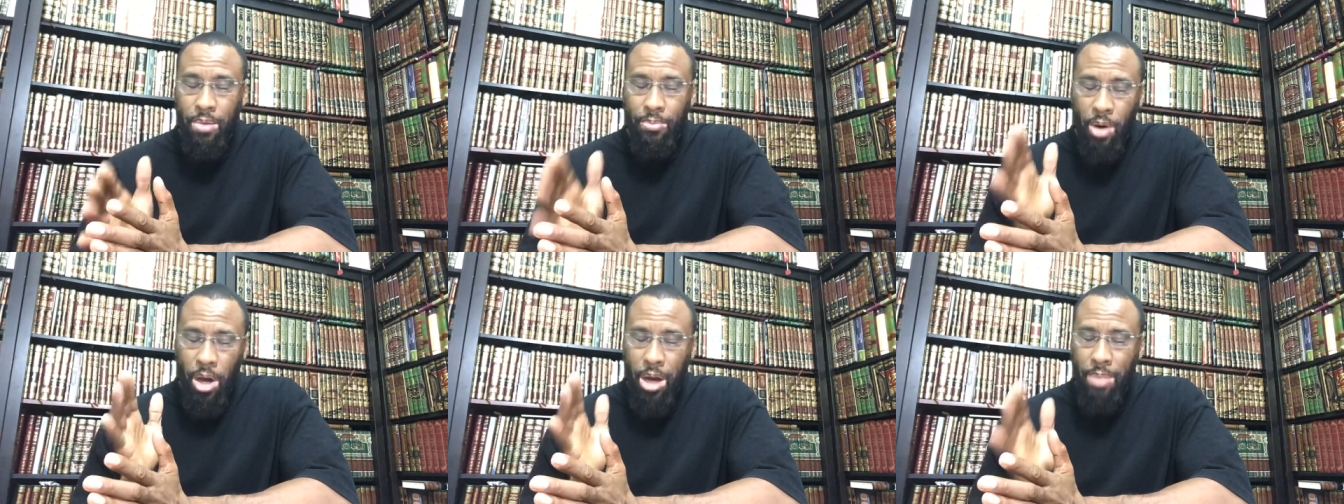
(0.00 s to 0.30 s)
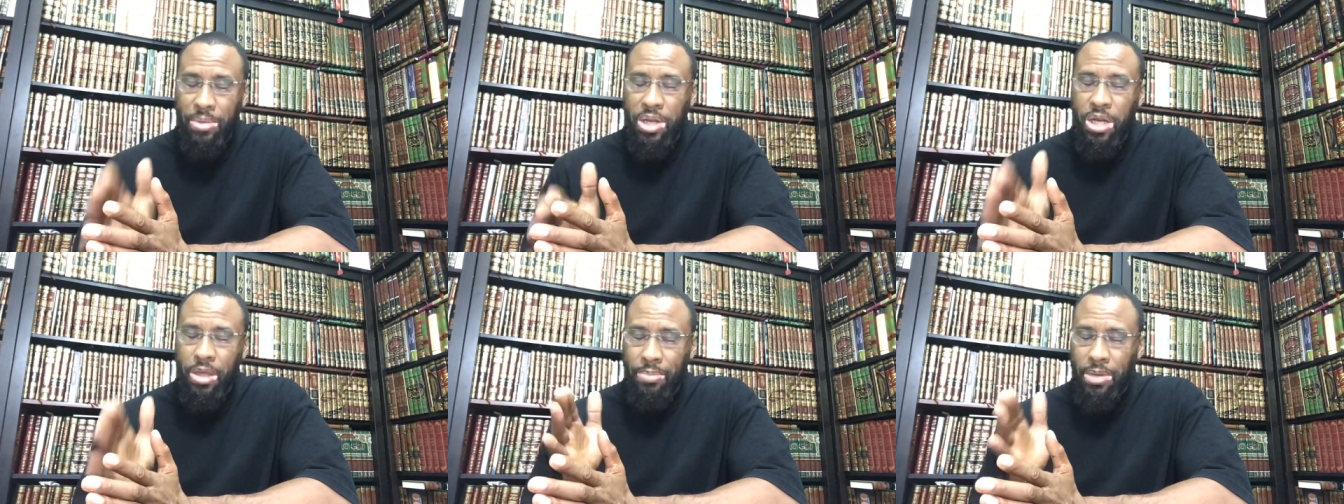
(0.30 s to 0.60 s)

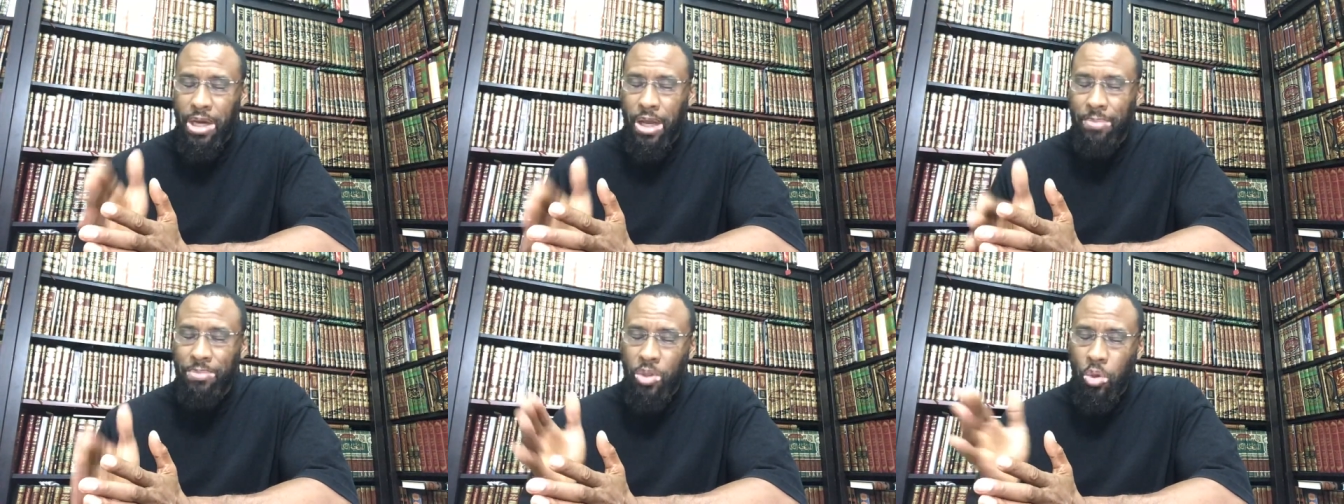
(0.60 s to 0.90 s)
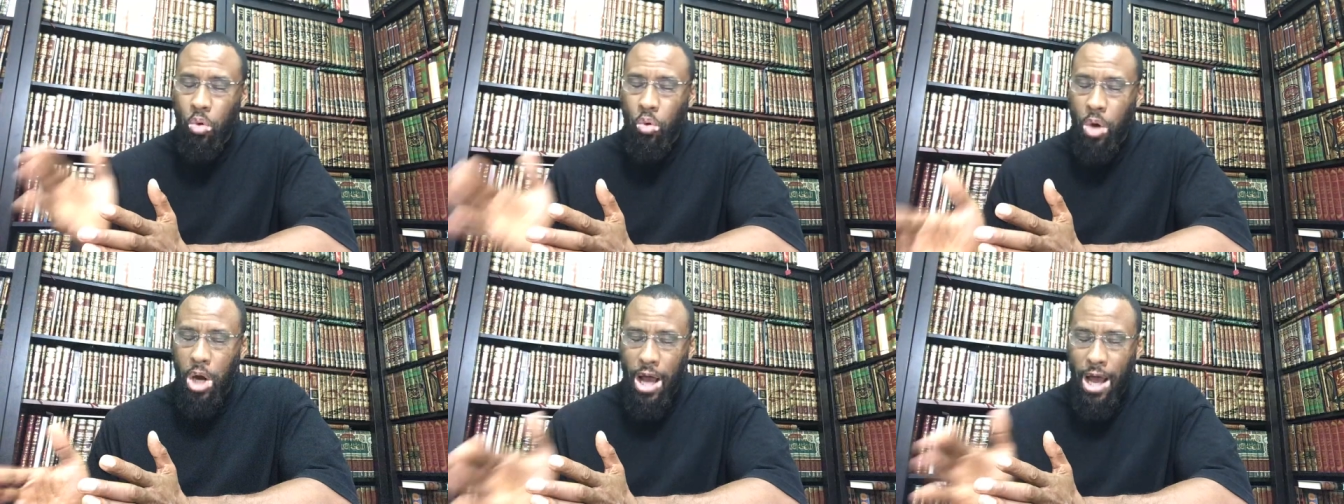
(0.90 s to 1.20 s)
Muhammad ibn
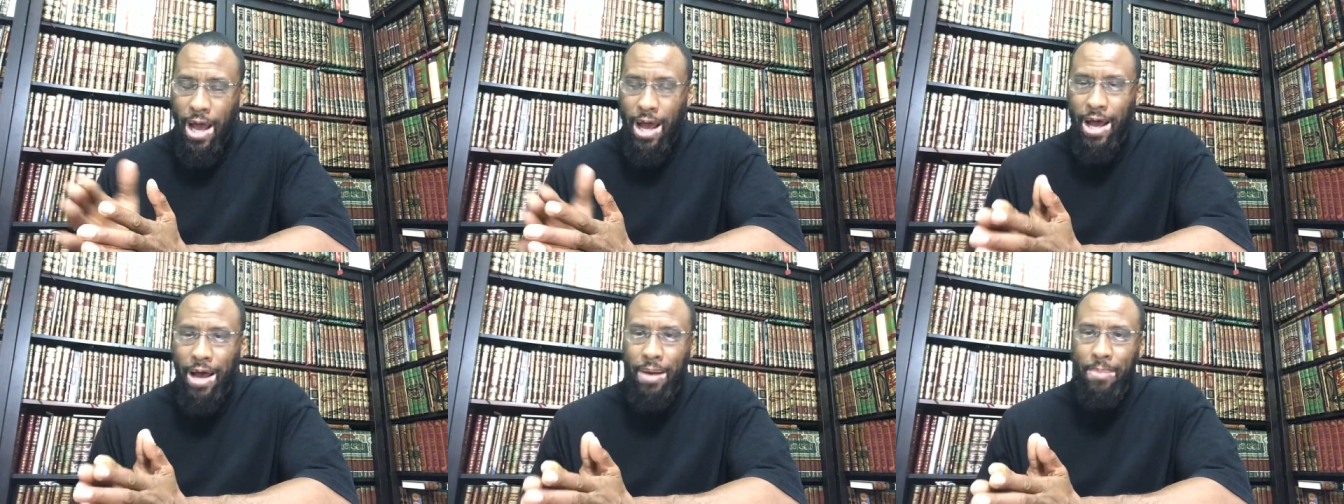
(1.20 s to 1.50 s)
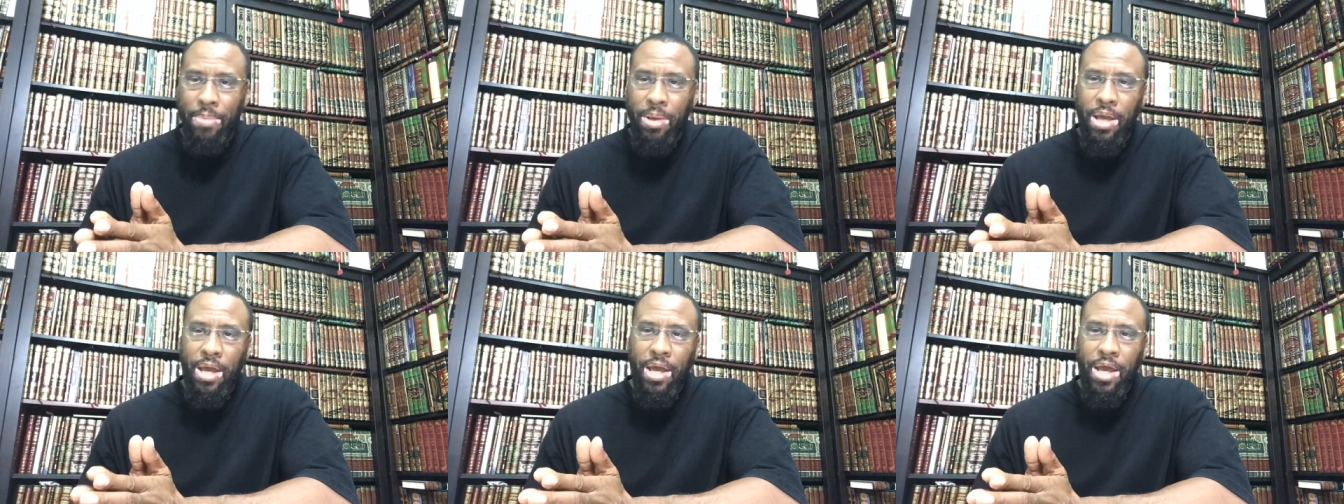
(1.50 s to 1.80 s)
Abdul
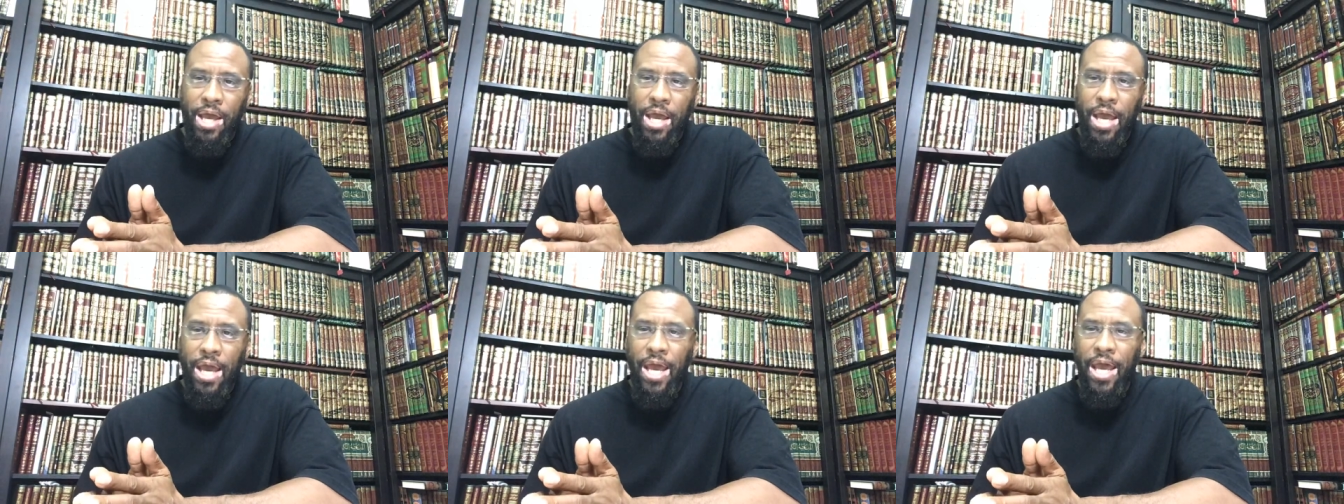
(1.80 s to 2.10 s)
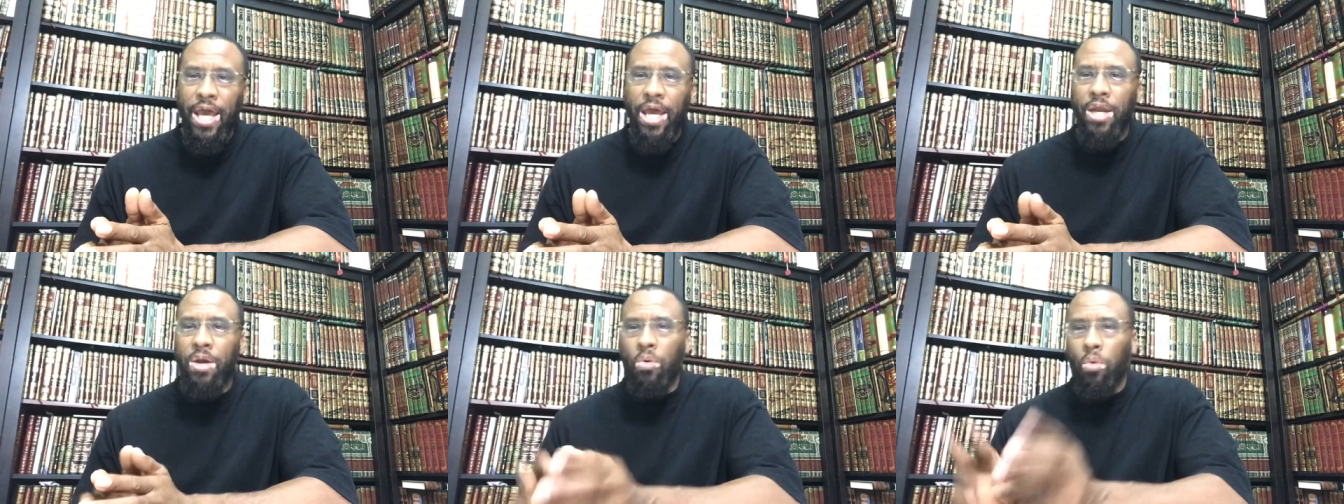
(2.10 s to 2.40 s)
Wahhab
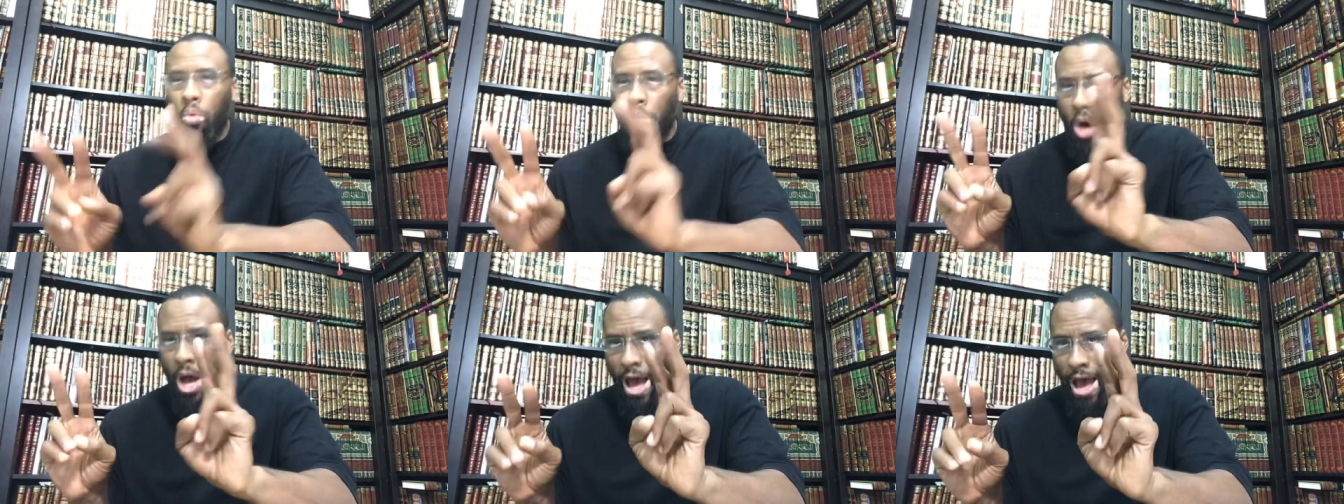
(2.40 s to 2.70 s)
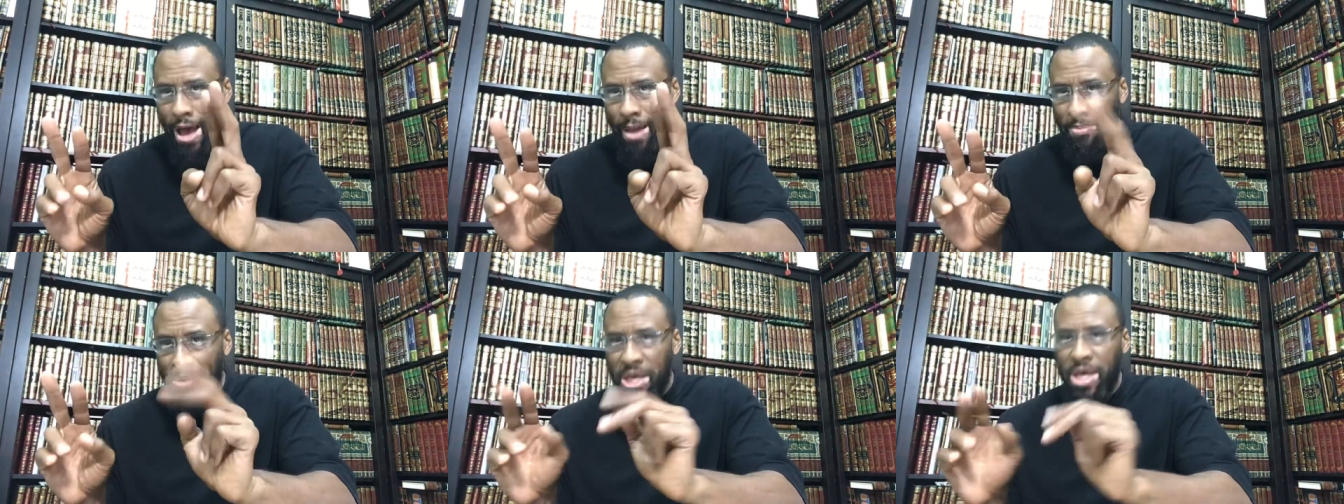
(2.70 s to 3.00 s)
and
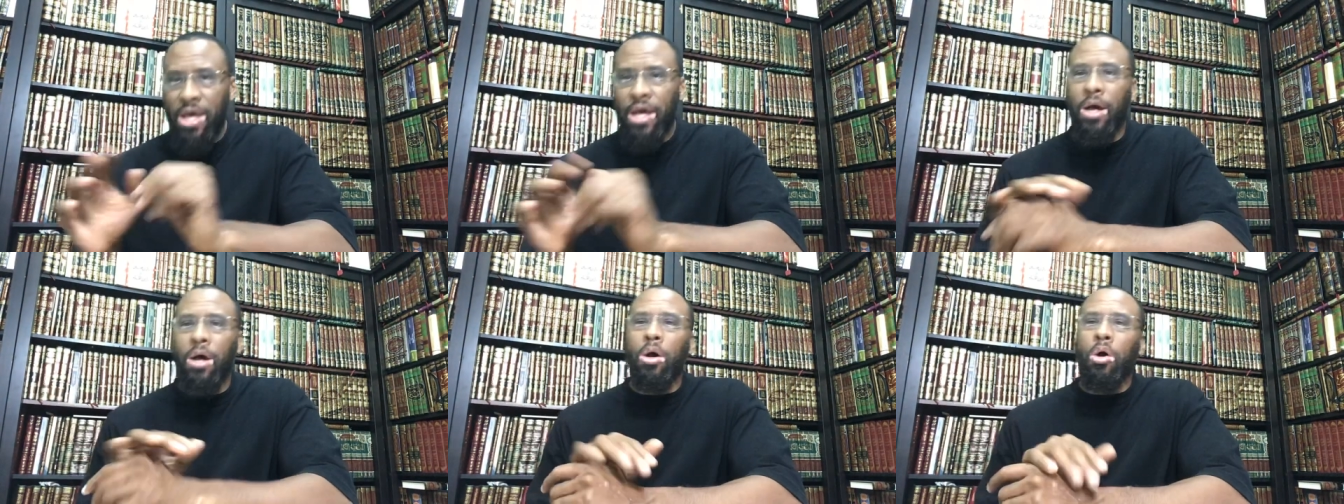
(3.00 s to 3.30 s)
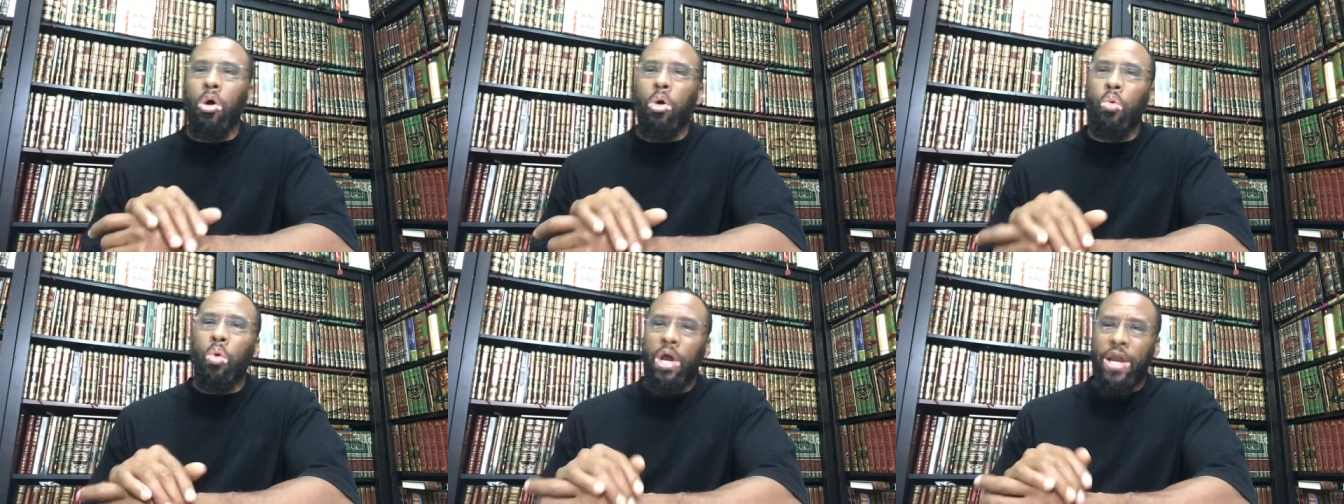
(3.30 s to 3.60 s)

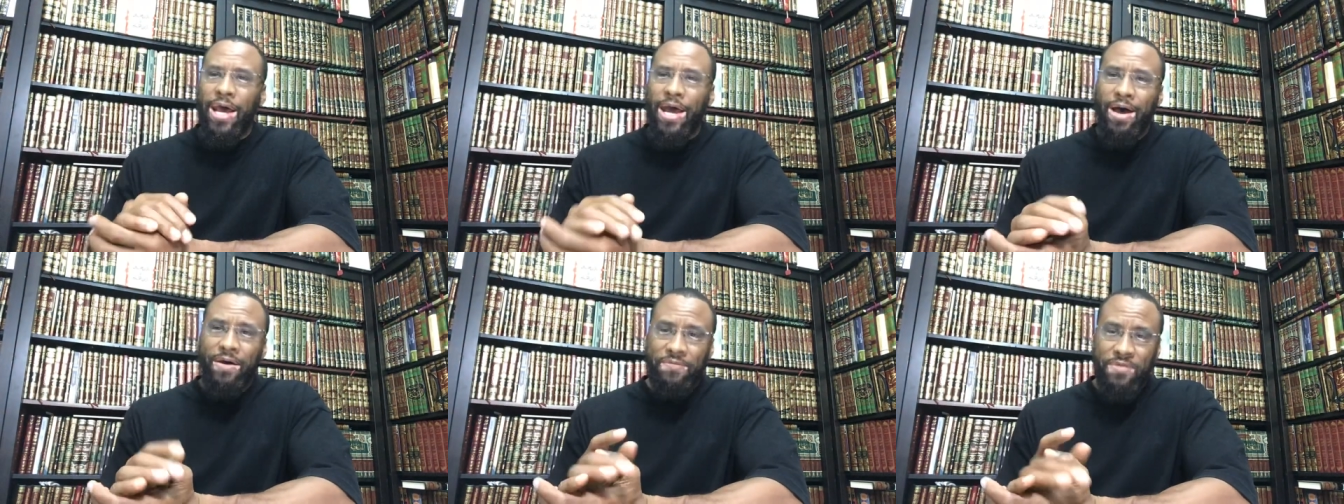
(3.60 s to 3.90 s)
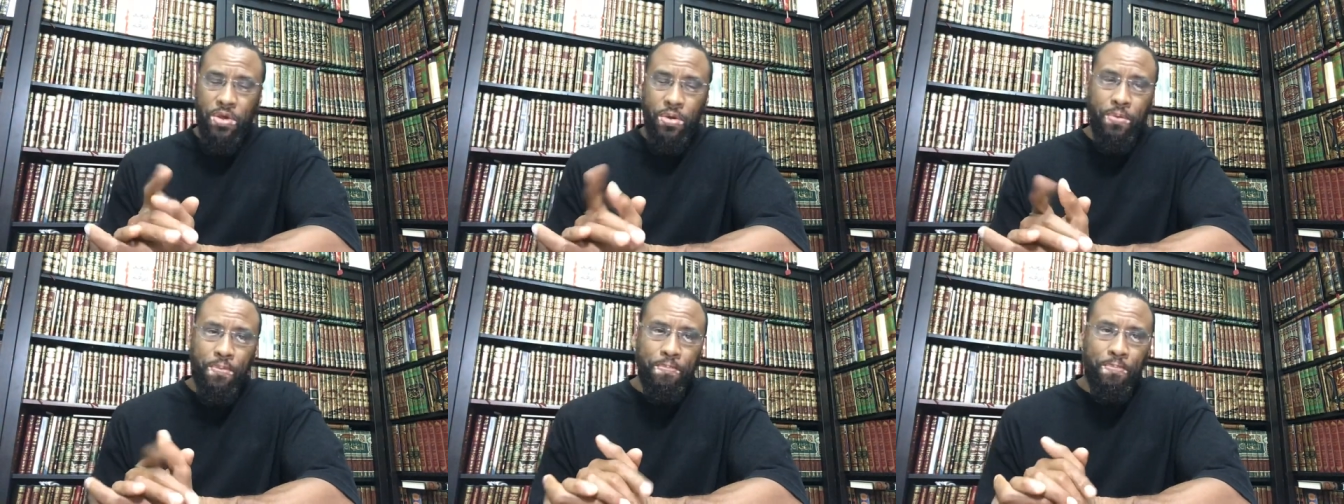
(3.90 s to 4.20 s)
Wahhabiyya or what
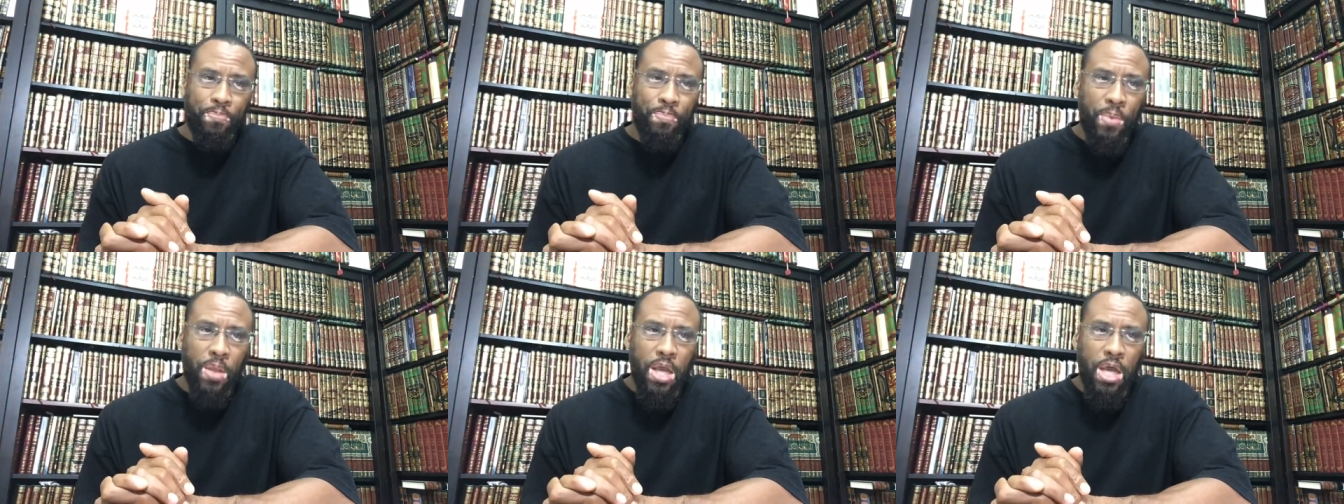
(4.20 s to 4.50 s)
have you.